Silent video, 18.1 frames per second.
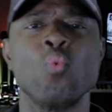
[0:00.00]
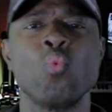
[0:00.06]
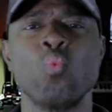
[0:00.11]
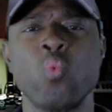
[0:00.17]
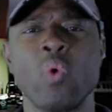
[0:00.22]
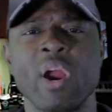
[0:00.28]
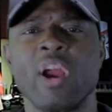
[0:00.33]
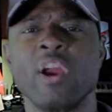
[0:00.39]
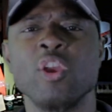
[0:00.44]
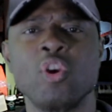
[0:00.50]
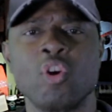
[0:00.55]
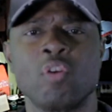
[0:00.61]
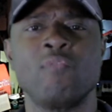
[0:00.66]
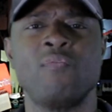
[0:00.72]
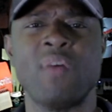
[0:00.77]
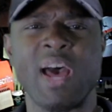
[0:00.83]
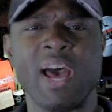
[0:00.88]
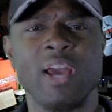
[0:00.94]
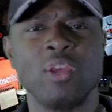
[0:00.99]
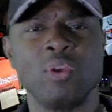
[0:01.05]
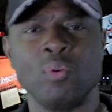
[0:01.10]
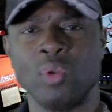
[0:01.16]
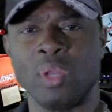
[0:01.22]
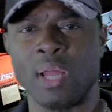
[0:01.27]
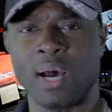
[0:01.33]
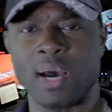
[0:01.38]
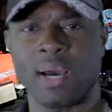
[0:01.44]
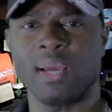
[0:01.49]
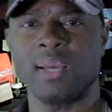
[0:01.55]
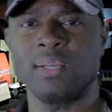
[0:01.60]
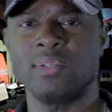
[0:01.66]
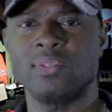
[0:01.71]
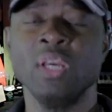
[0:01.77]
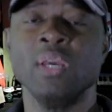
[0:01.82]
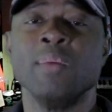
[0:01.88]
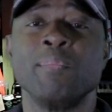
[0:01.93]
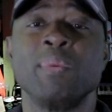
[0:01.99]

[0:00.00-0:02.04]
where your value lies.